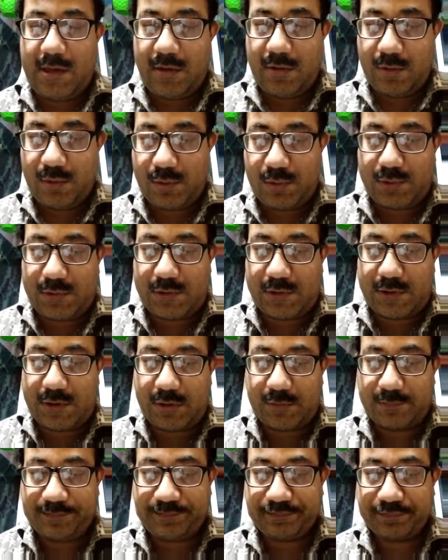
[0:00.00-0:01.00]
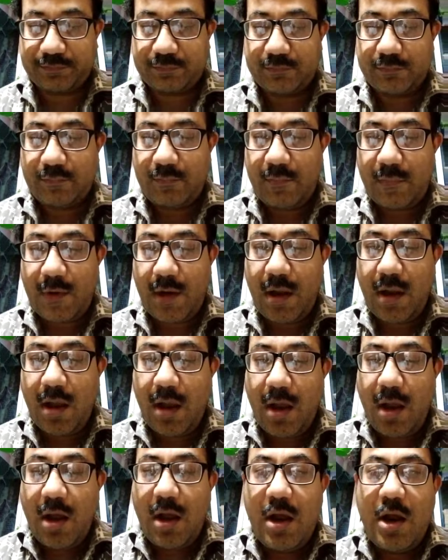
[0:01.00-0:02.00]
used.
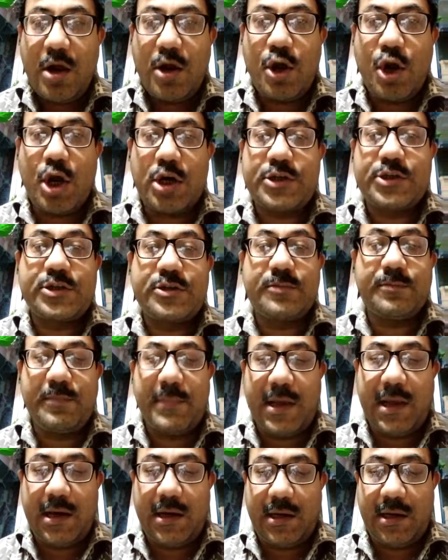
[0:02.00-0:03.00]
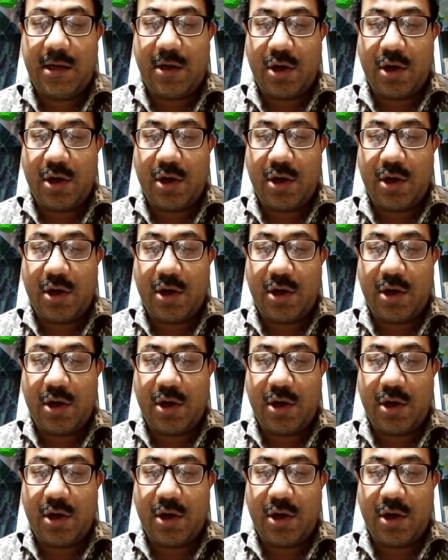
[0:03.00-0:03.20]
Not merry